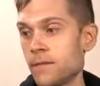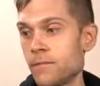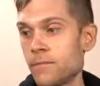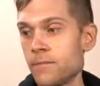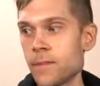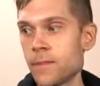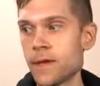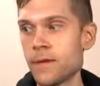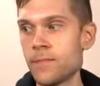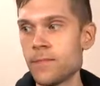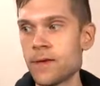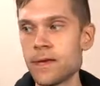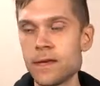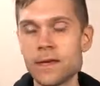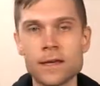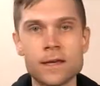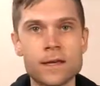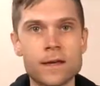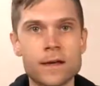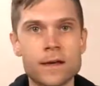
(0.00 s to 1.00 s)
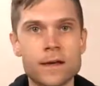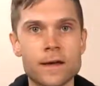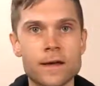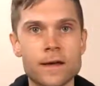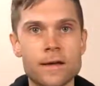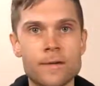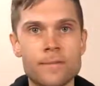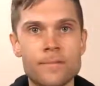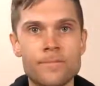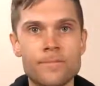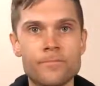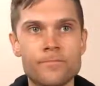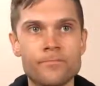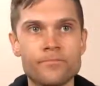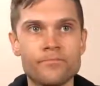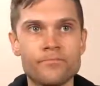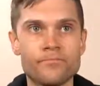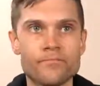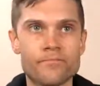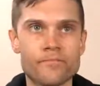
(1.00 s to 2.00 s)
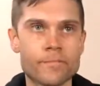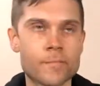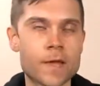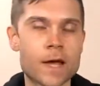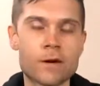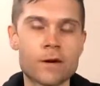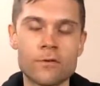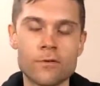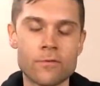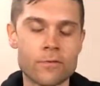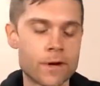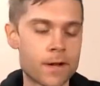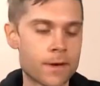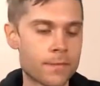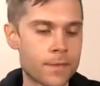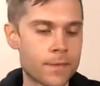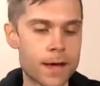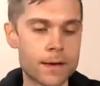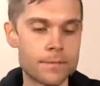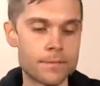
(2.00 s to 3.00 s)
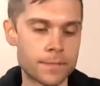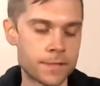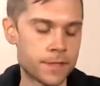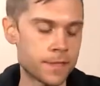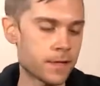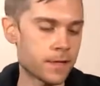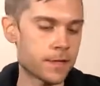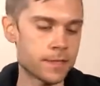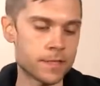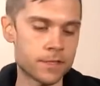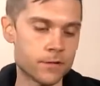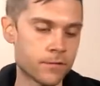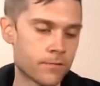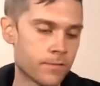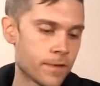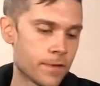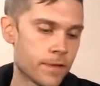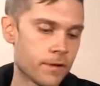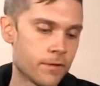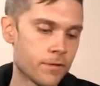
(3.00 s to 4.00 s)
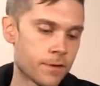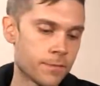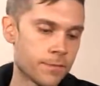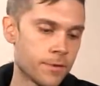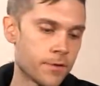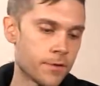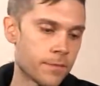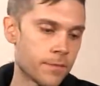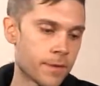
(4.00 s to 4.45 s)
Maybe I don't know what I still don't really know what I'm doing.